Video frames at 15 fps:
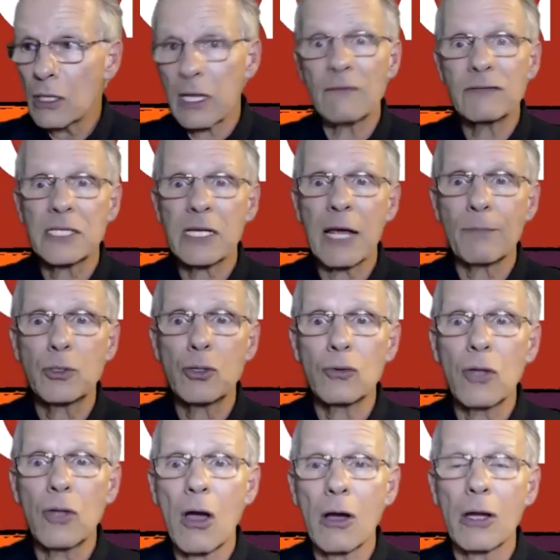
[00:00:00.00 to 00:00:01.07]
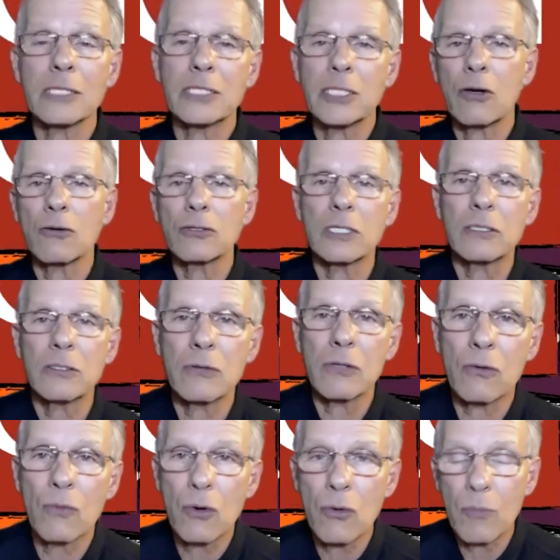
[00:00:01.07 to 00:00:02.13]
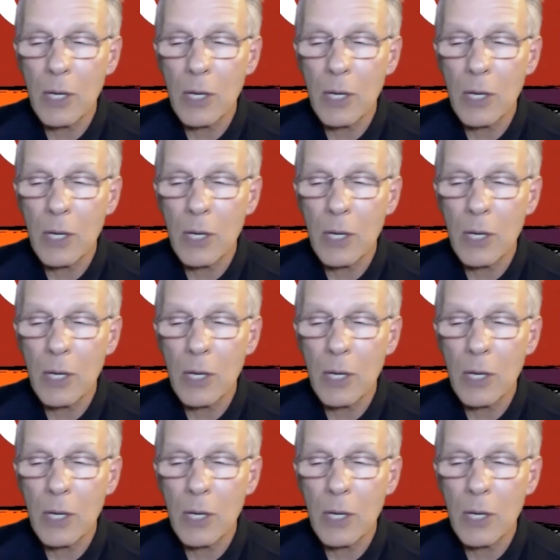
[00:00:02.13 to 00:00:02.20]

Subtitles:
They've slept too long. And she goes into their room